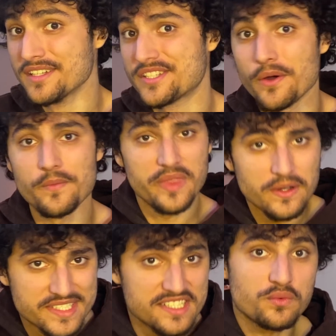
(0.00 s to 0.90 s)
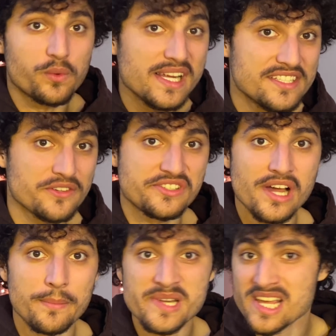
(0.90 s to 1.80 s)
So there's this research
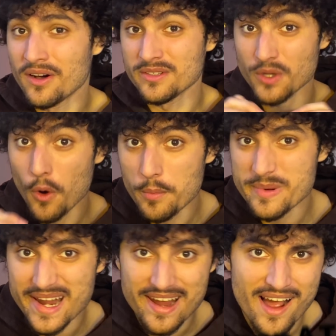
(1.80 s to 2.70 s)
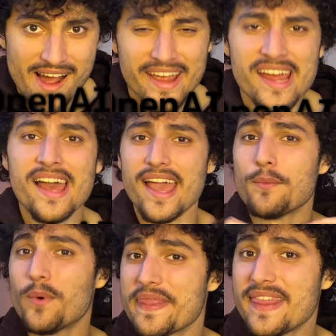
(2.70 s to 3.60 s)
company called OpenAI,
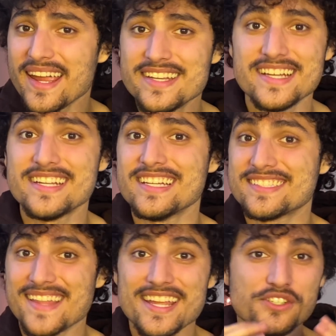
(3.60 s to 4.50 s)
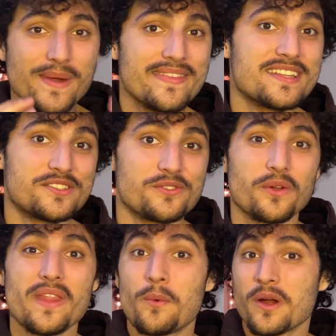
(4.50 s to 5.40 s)
and what they did is they trained this
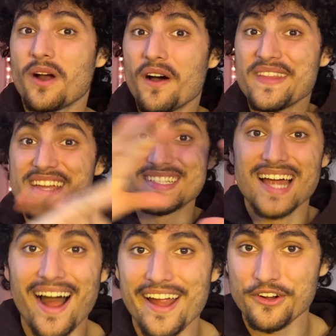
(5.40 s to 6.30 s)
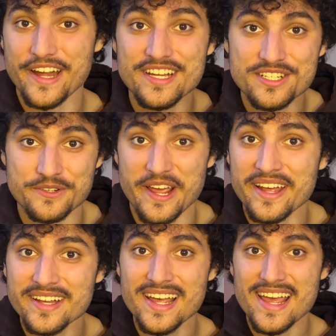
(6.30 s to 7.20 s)
neural network on the entire internet,